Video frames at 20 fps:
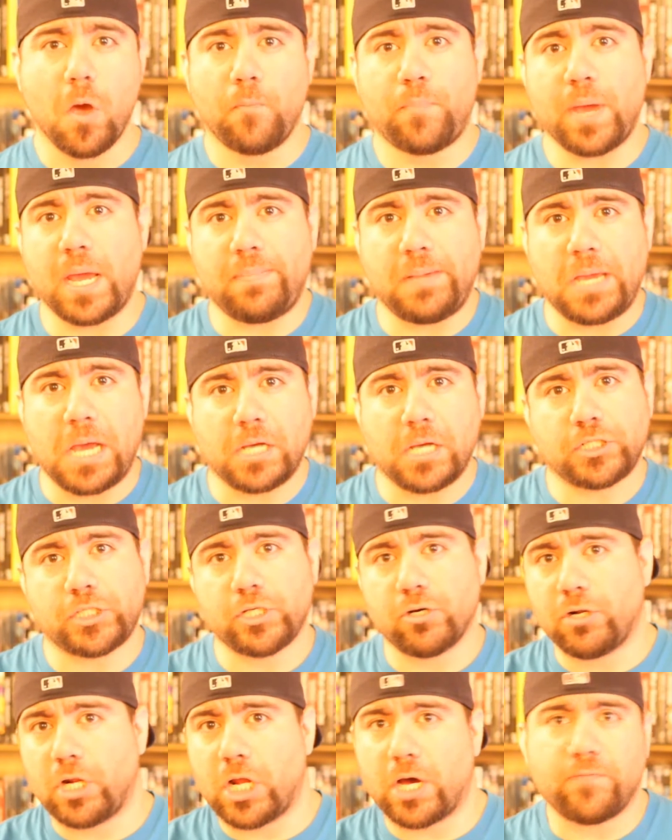Baby, I
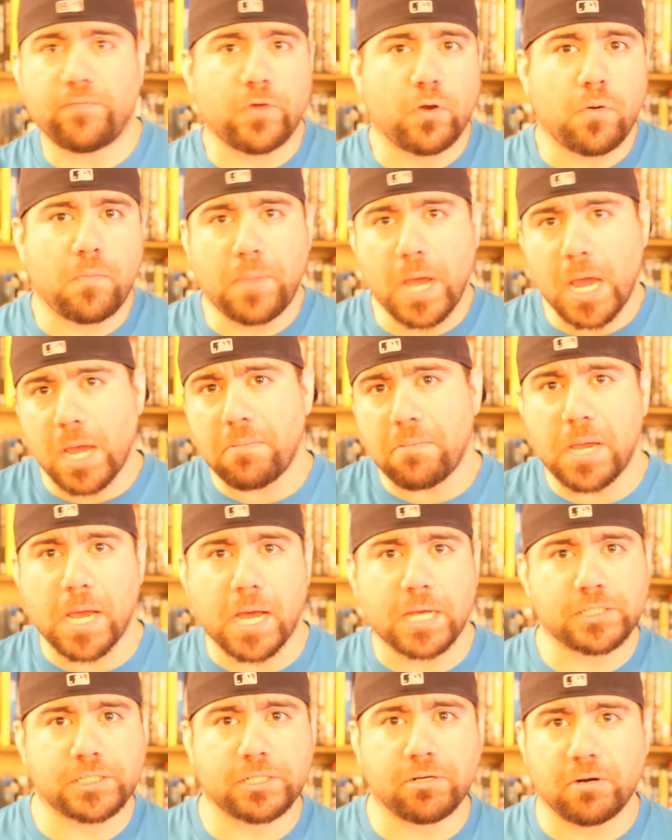still love you. Baby,
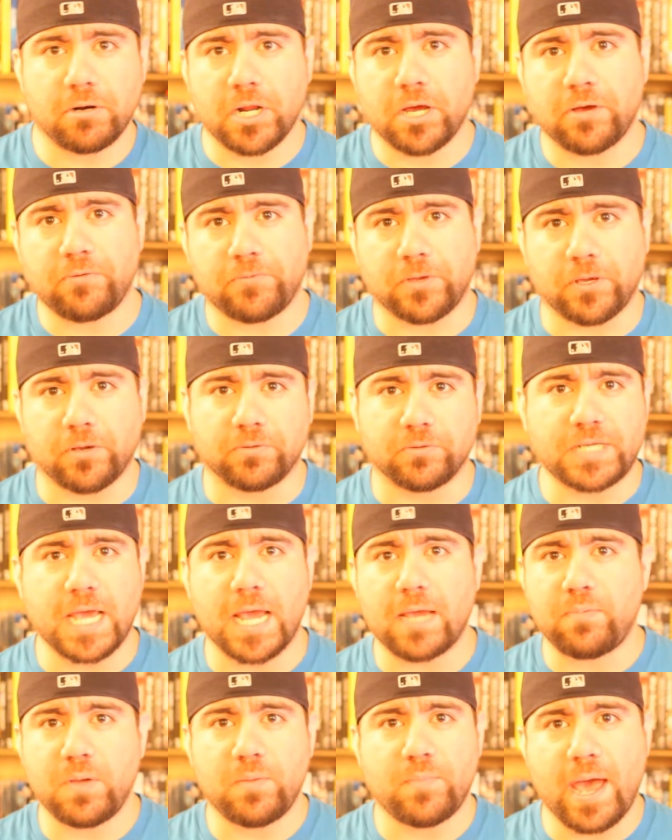I still love you.
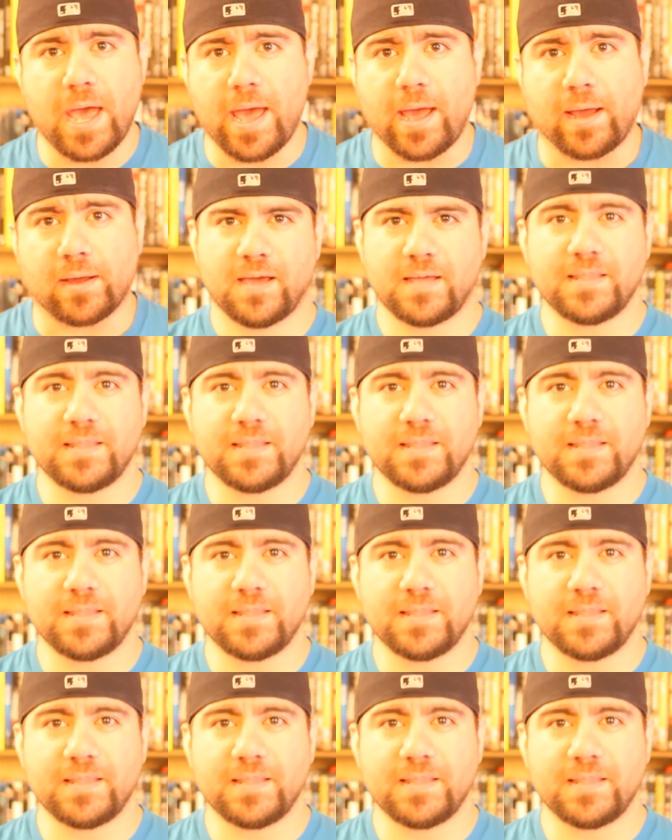Take me back.